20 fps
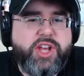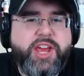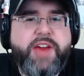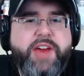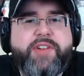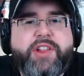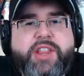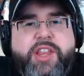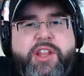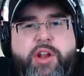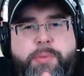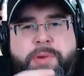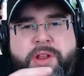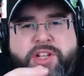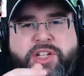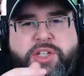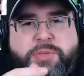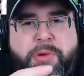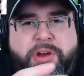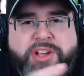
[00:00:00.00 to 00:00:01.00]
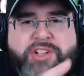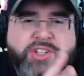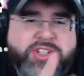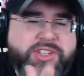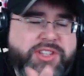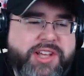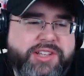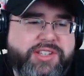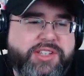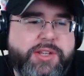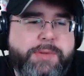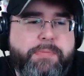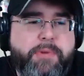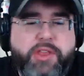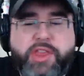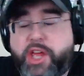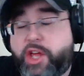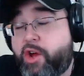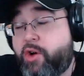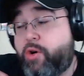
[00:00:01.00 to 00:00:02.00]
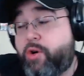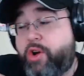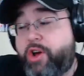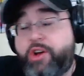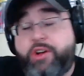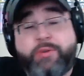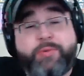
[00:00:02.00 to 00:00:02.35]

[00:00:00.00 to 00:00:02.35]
a little bit of spice and that's it. But they go good